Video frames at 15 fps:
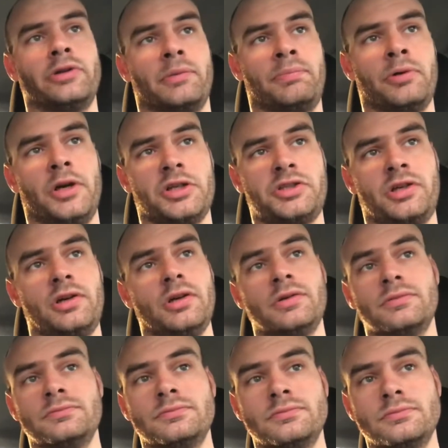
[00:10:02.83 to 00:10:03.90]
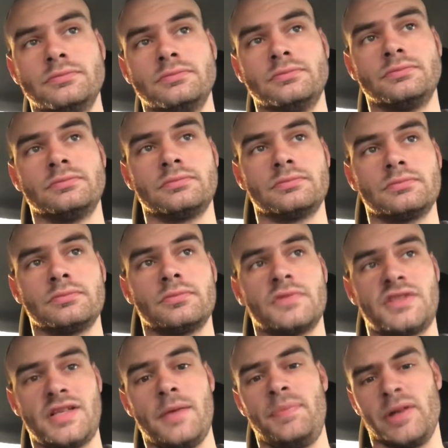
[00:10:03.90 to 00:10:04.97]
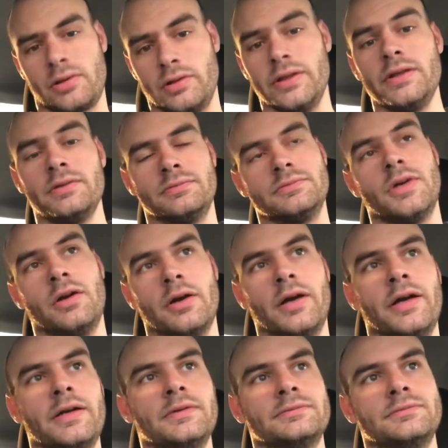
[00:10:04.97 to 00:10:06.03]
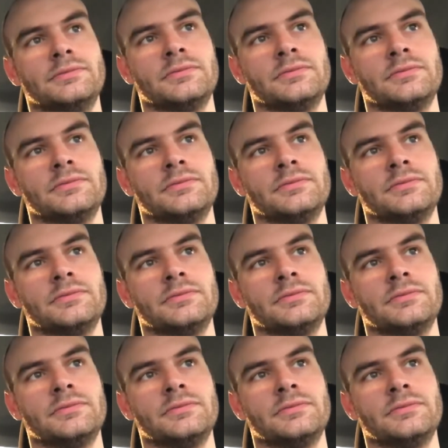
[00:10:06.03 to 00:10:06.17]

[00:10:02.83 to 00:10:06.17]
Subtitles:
under pressure. Typically, all right.